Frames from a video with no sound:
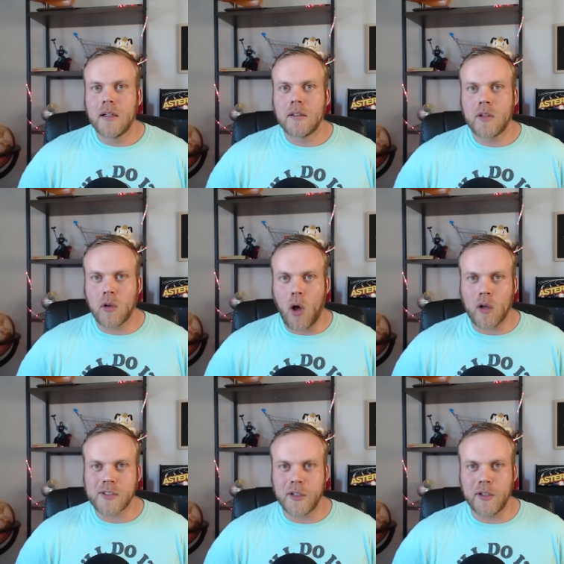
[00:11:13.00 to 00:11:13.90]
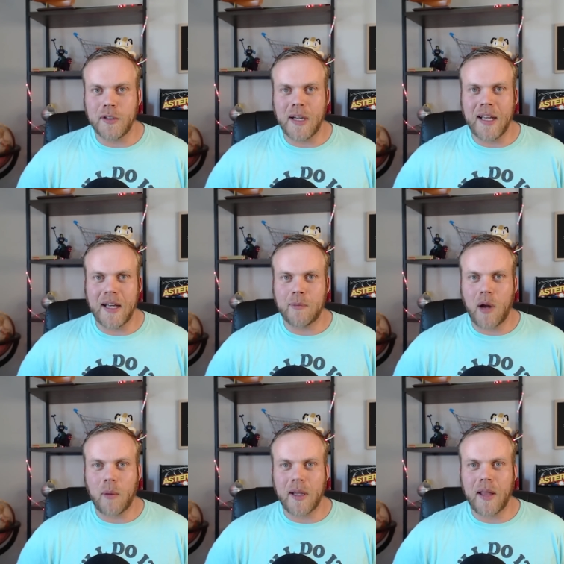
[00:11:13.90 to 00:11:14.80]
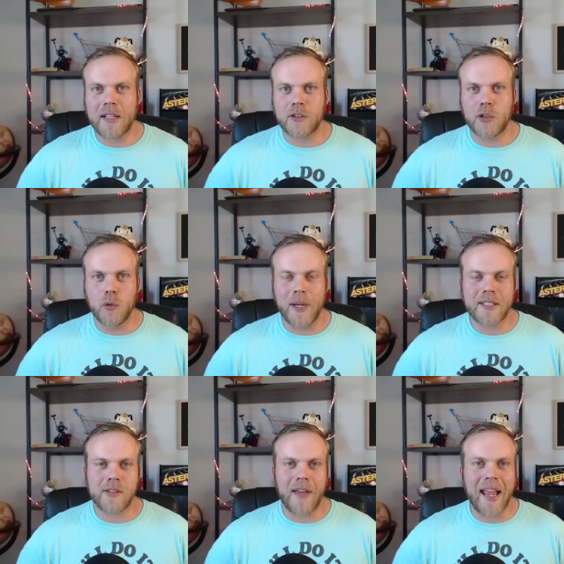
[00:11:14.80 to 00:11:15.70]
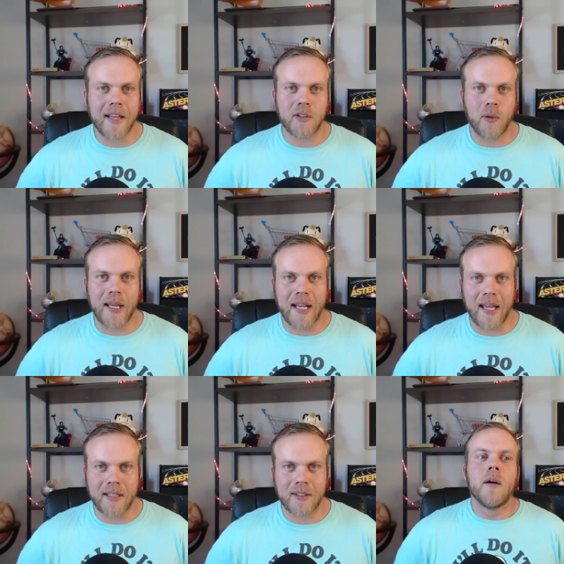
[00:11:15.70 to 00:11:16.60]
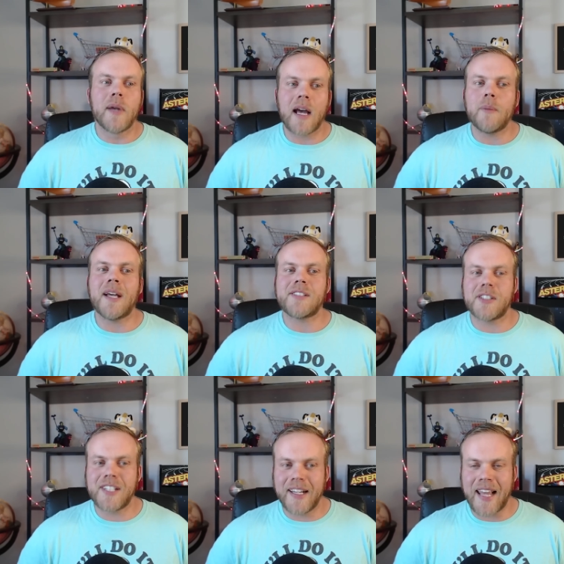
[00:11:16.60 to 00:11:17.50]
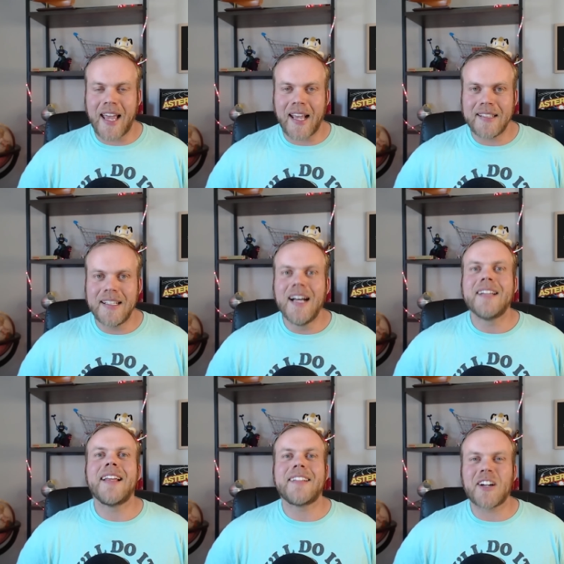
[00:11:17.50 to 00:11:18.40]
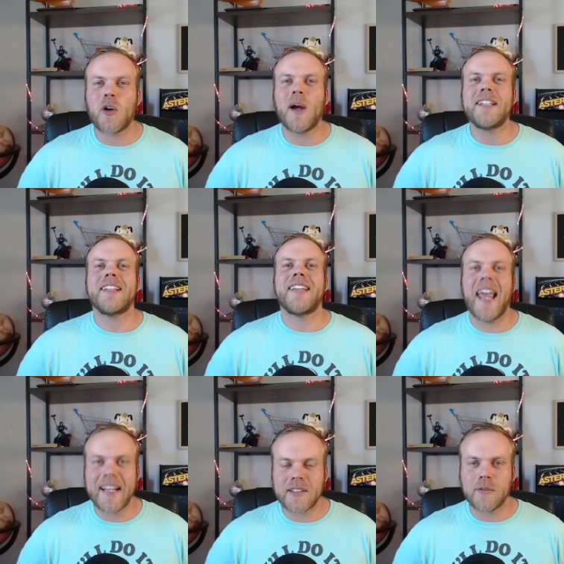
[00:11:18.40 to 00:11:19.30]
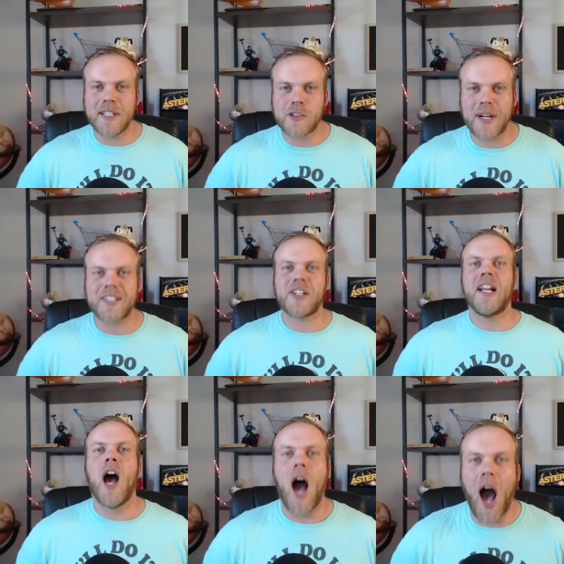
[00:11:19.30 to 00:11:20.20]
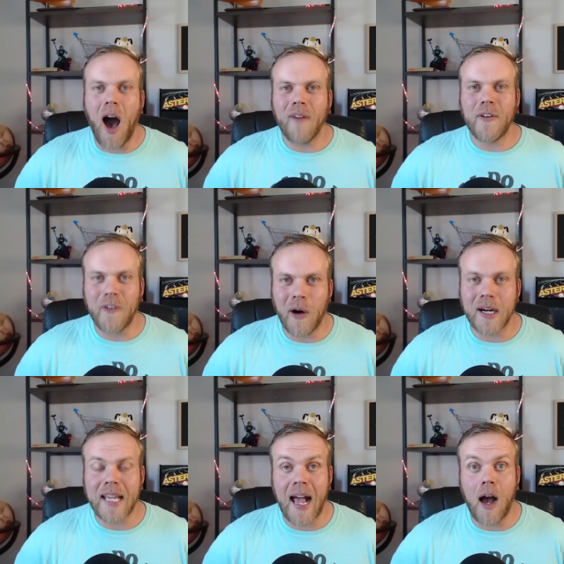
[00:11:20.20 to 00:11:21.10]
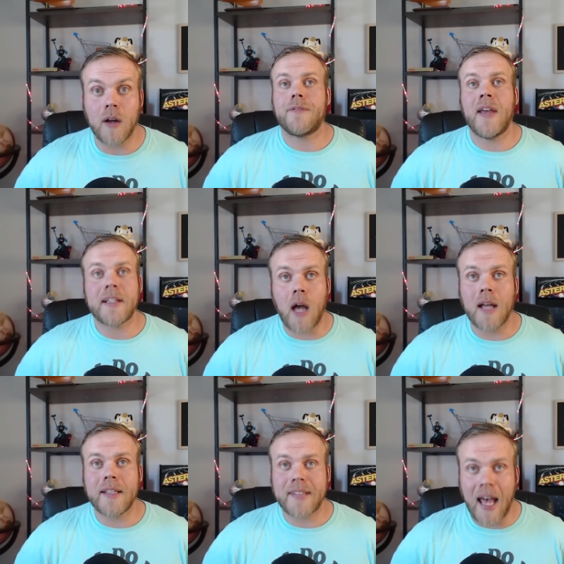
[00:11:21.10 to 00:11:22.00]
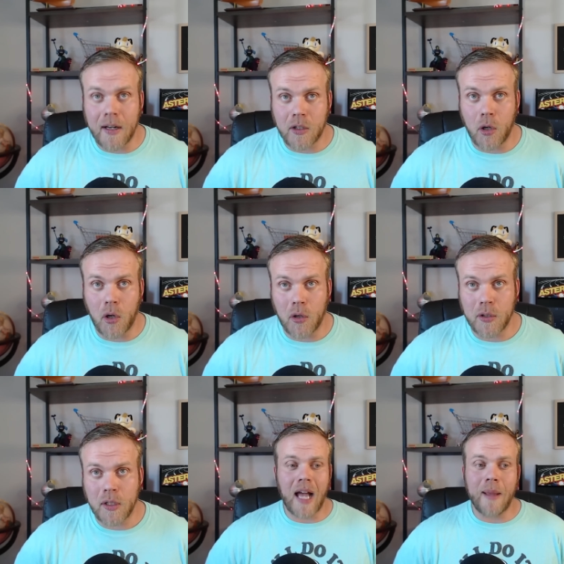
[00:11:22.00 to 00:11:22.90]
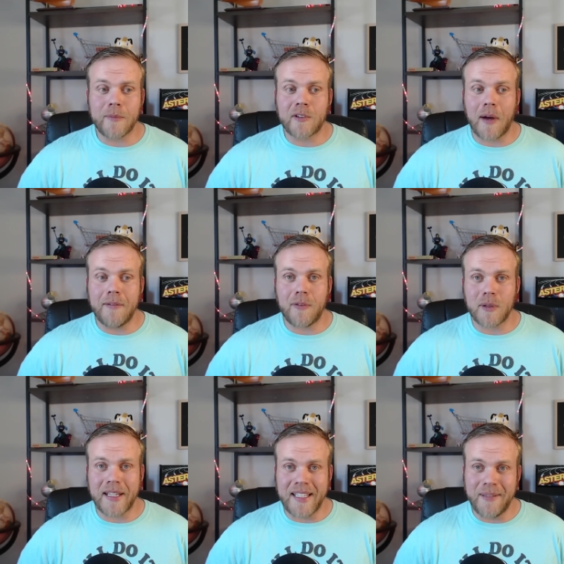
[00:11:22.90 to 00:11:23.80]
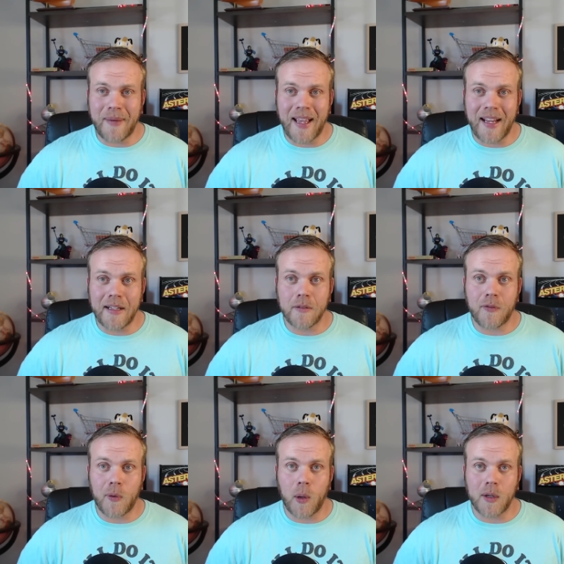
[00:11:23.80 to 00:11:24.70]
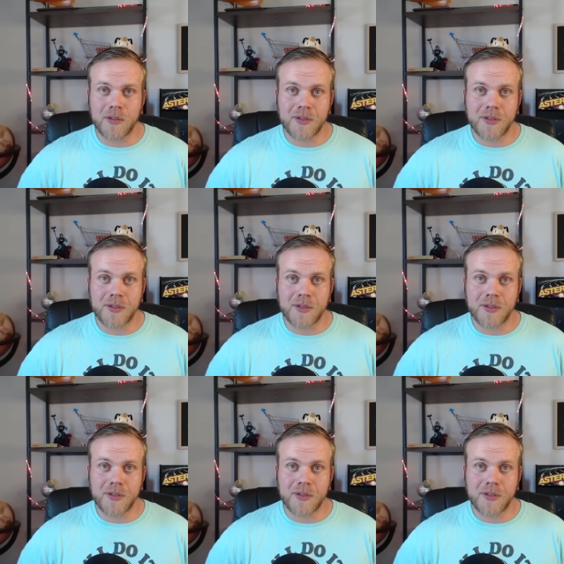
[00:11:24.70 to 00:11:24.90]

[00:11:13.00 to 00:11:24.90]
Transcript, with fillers: the lawsuit and probably like 2 weeks of handling it, we got a message today that they're going to take the restriction off of our account. Thank God that that occurred. I'm grateful to eBay for